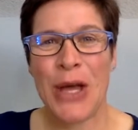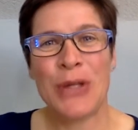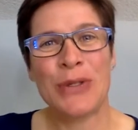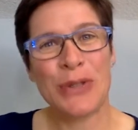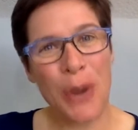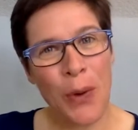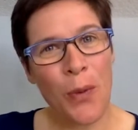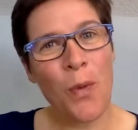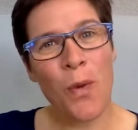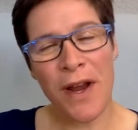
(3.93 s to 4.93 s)
So
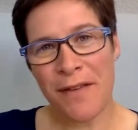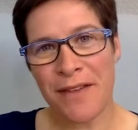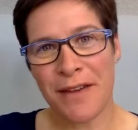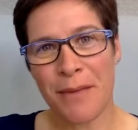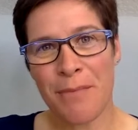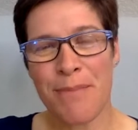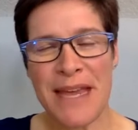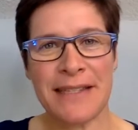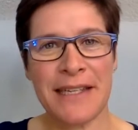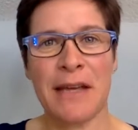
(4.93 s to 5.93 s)
one of the
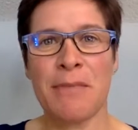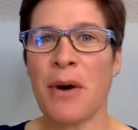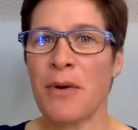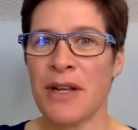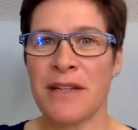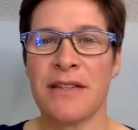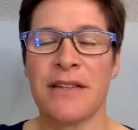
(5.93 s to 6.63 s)
basic components